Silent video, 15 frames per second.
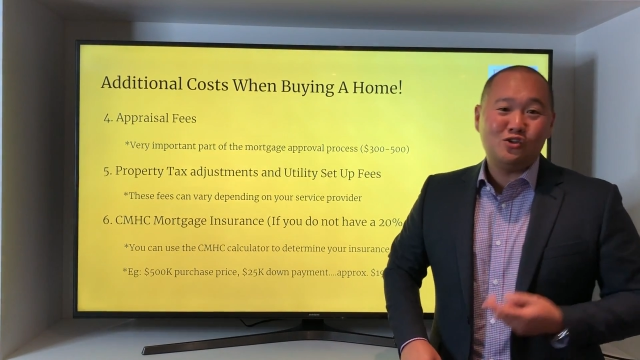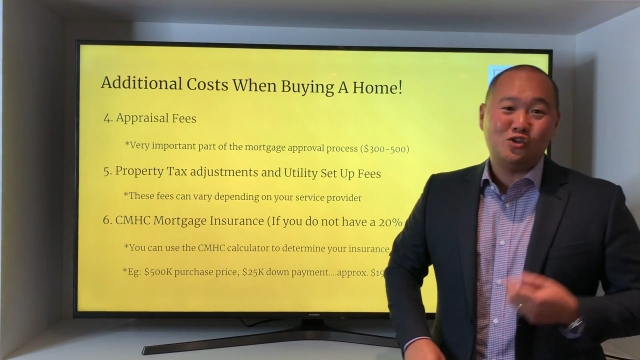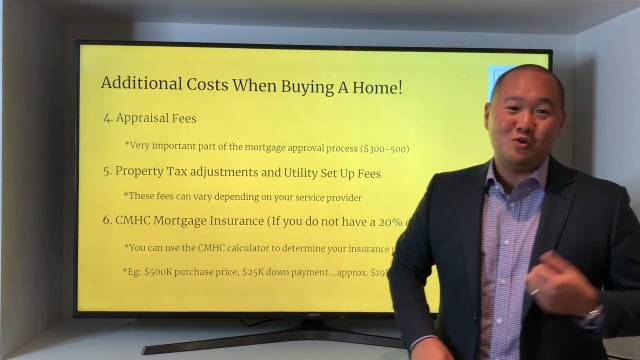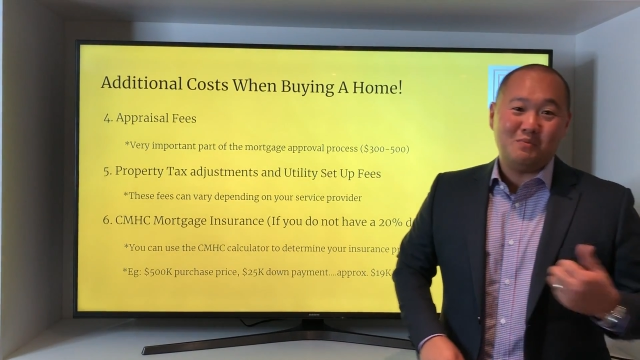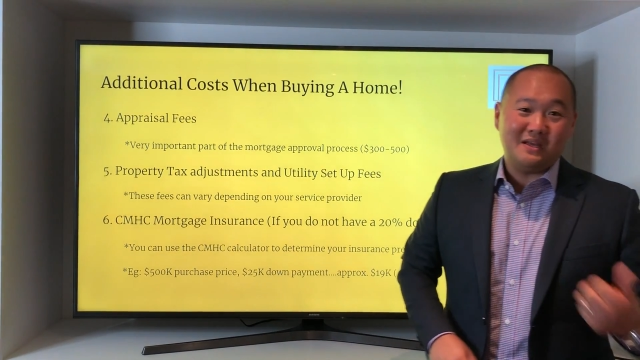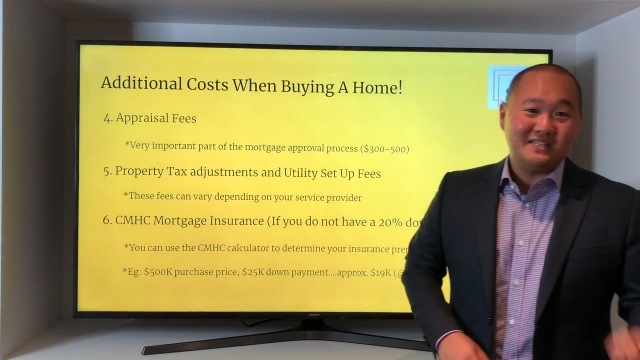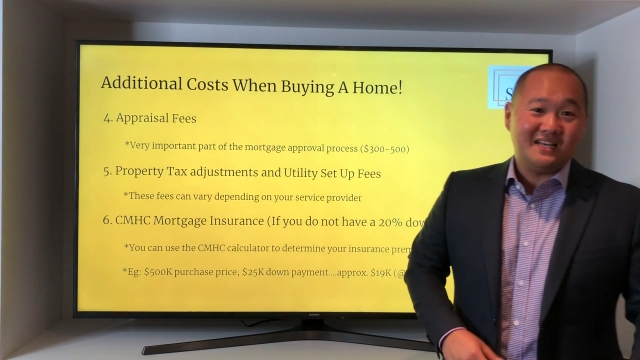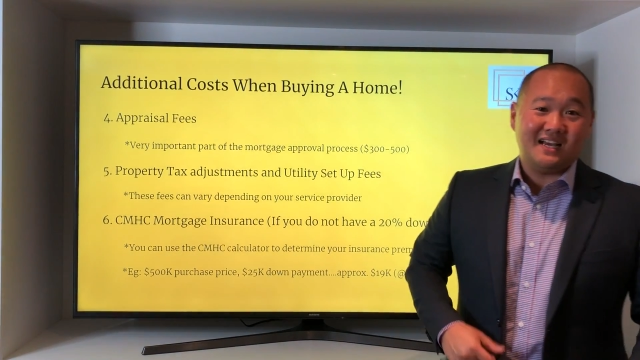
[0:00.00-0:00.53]

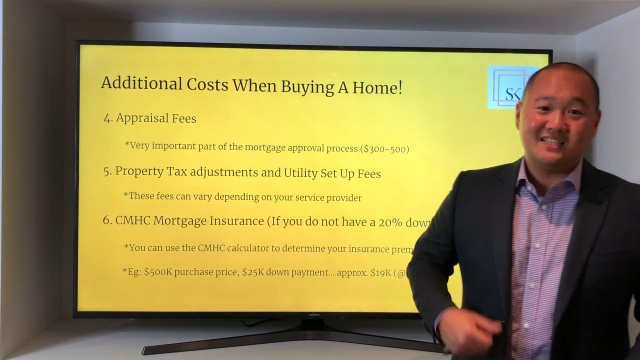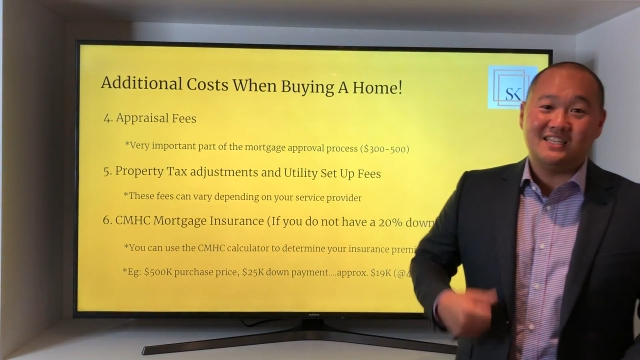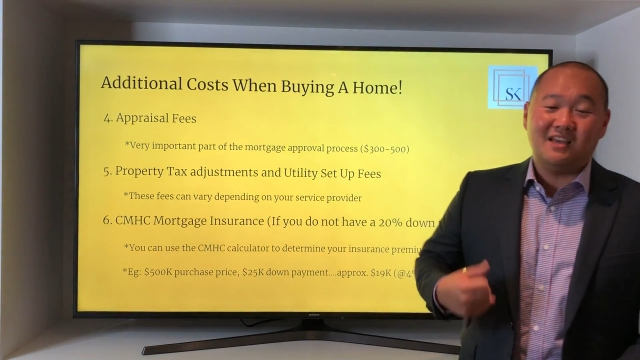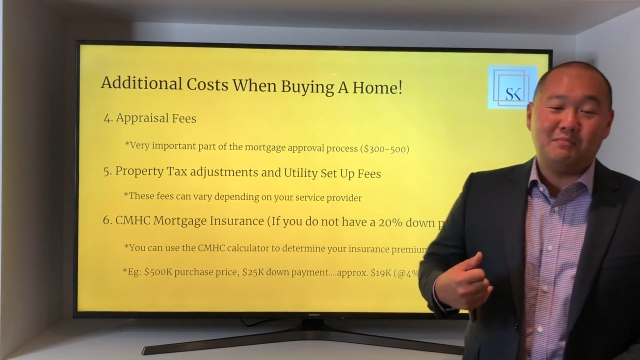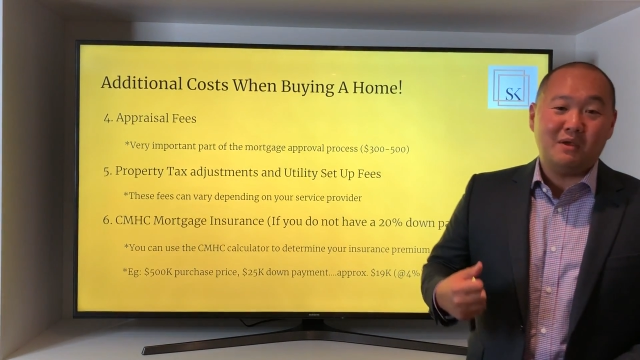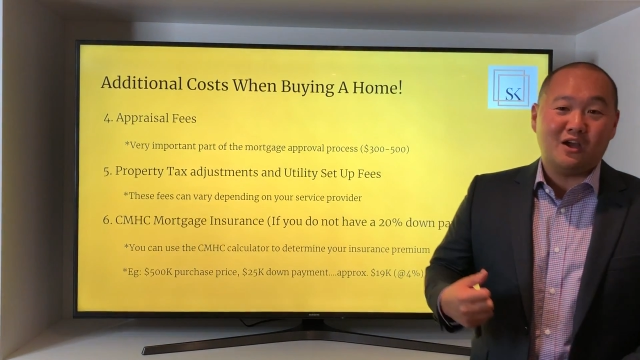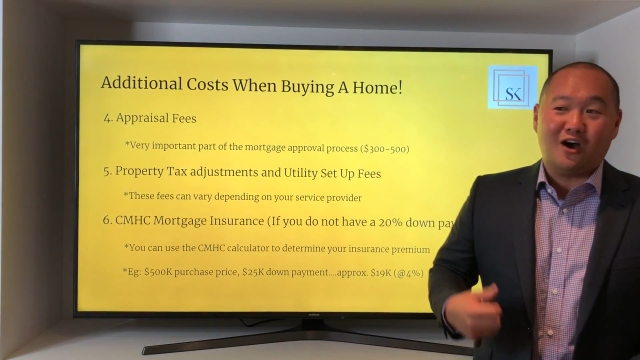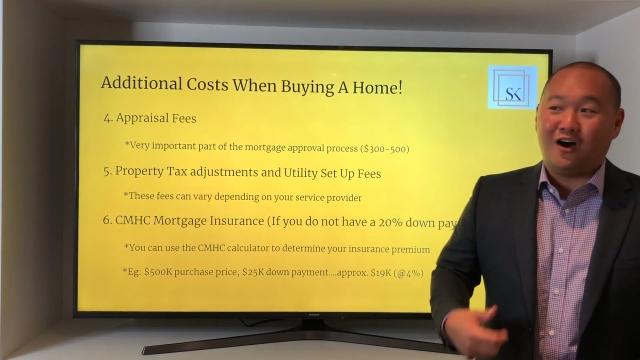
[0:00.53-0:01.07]
shoot me a text,
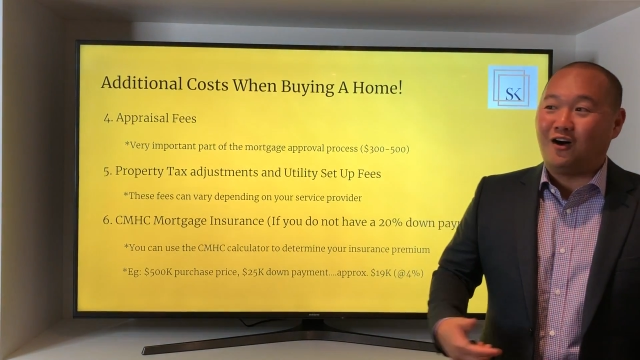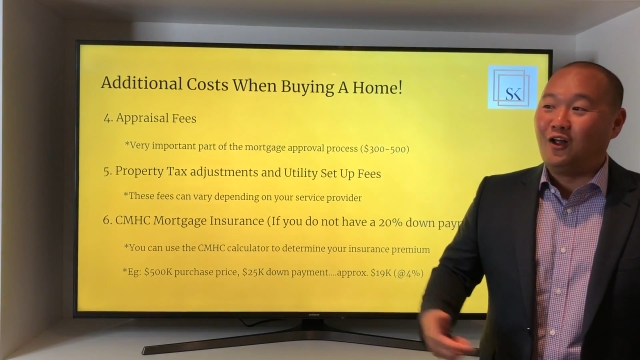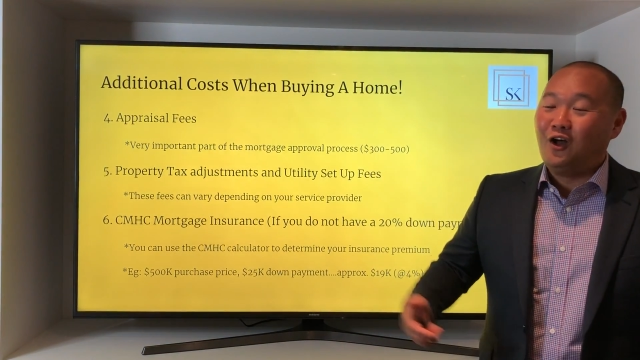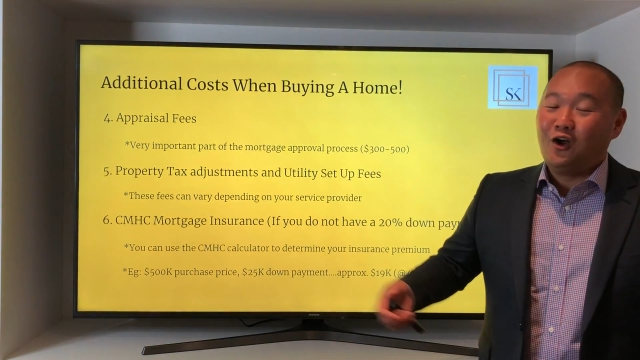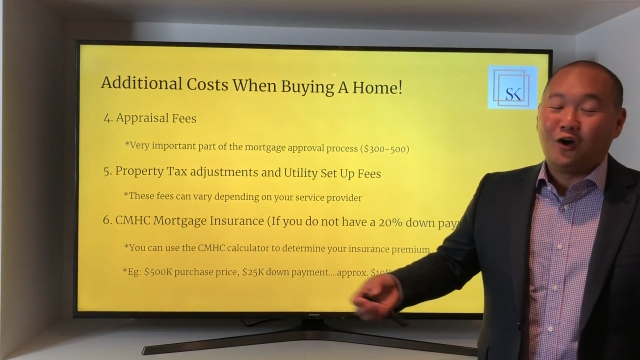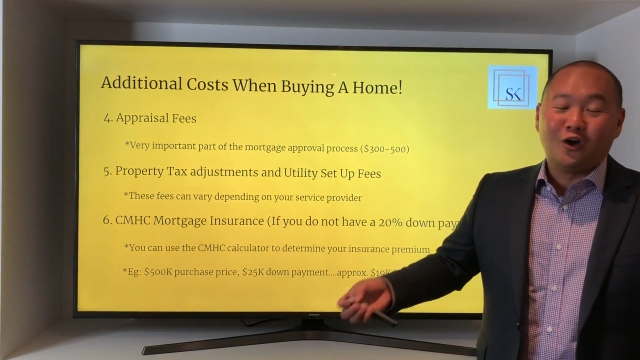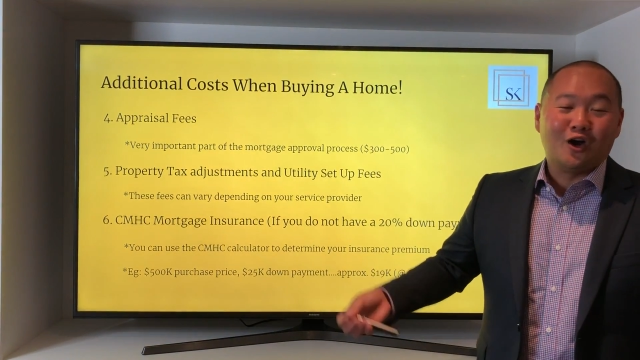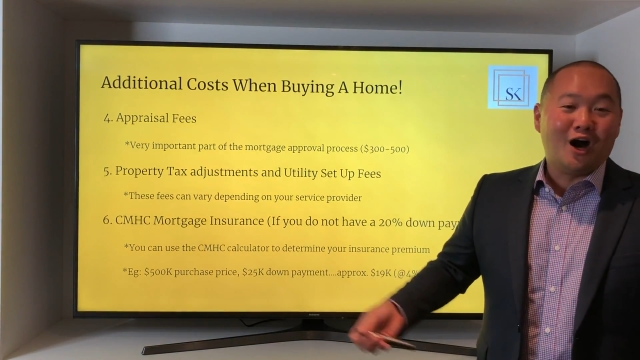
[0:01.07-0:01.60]
give me a
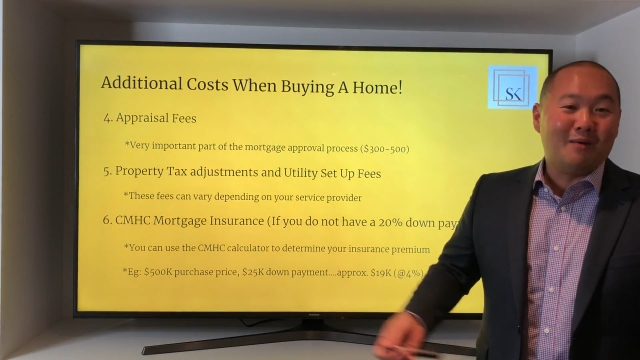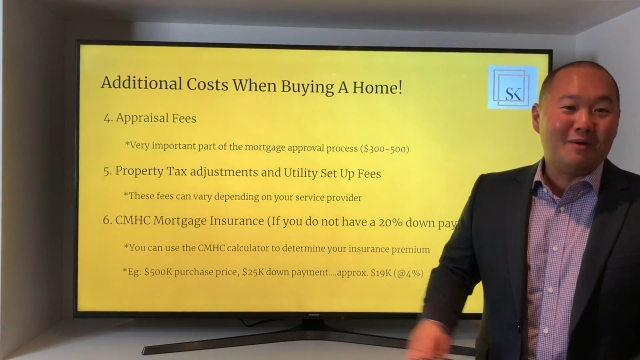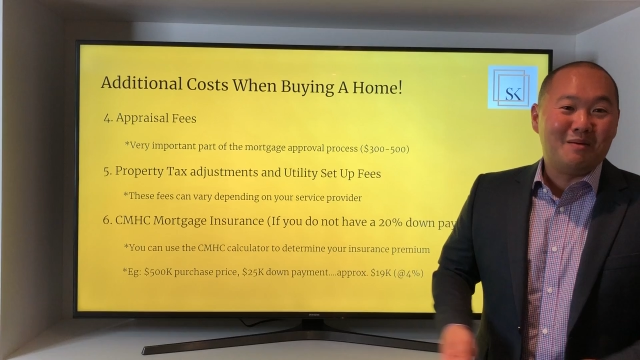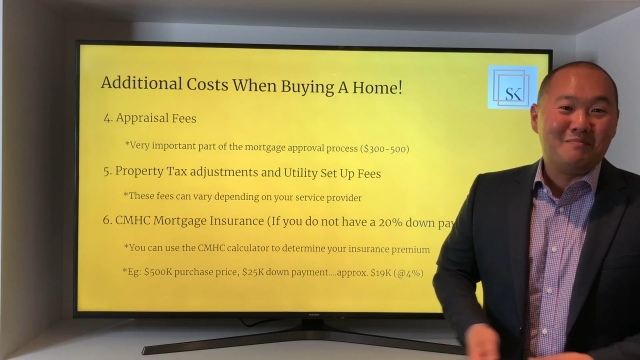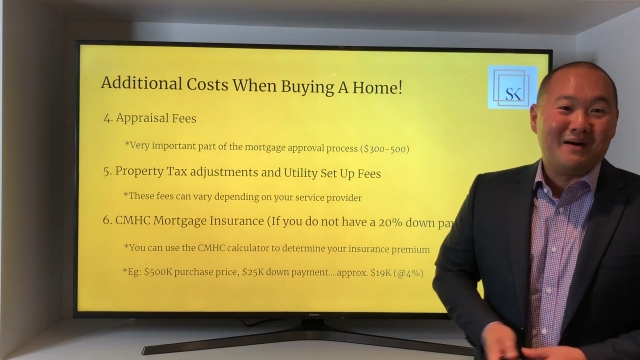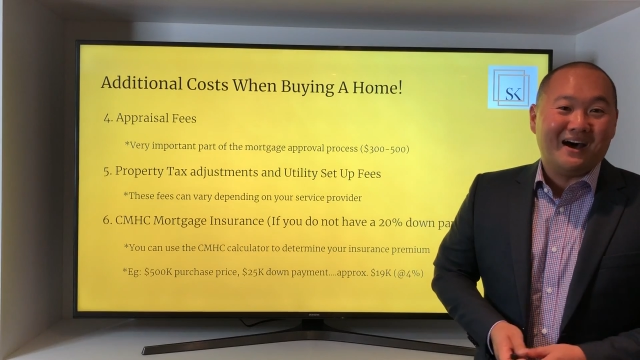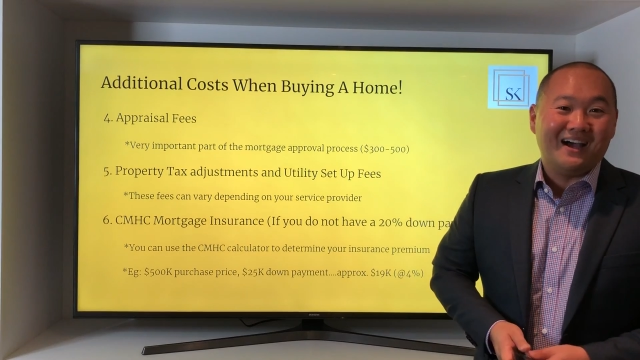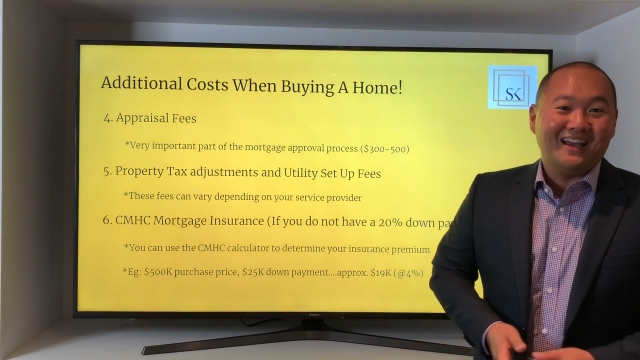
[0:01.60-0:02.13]
call, or come
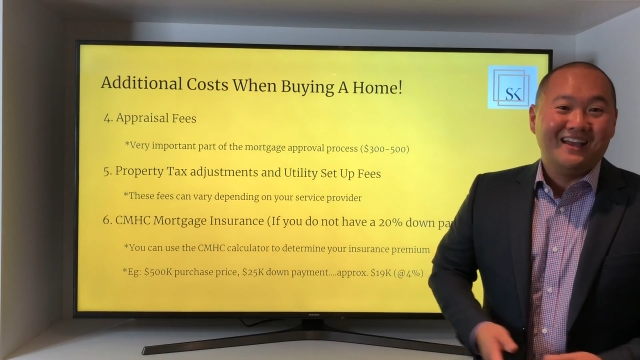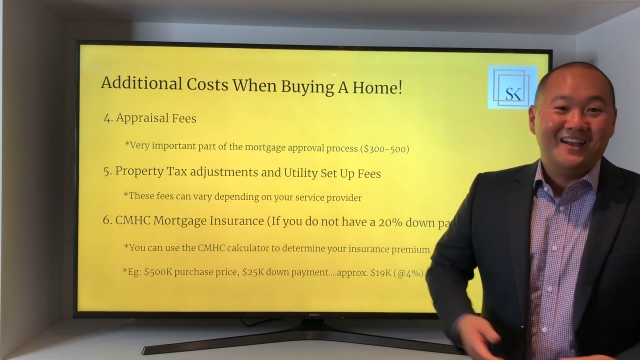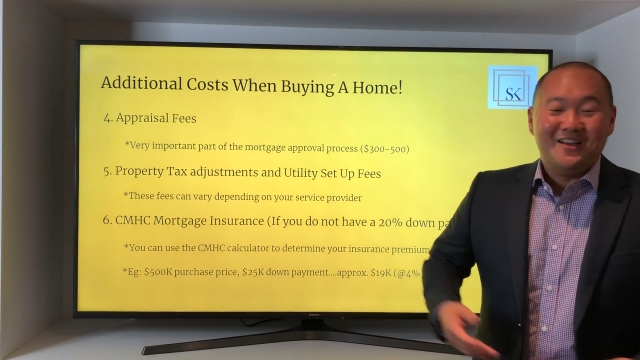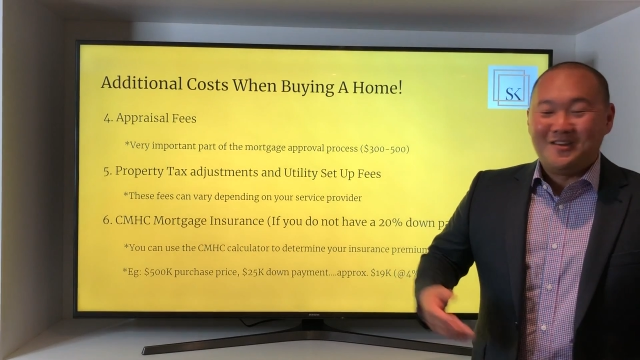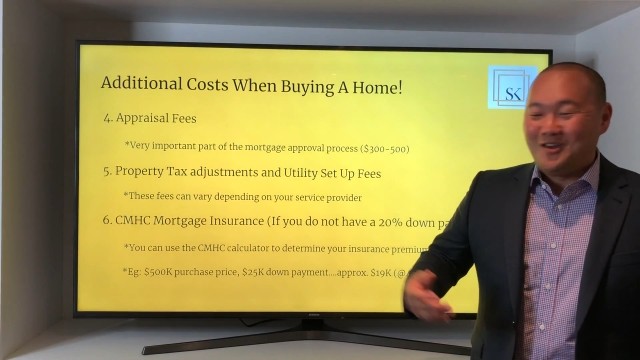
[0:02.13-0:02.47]
on by,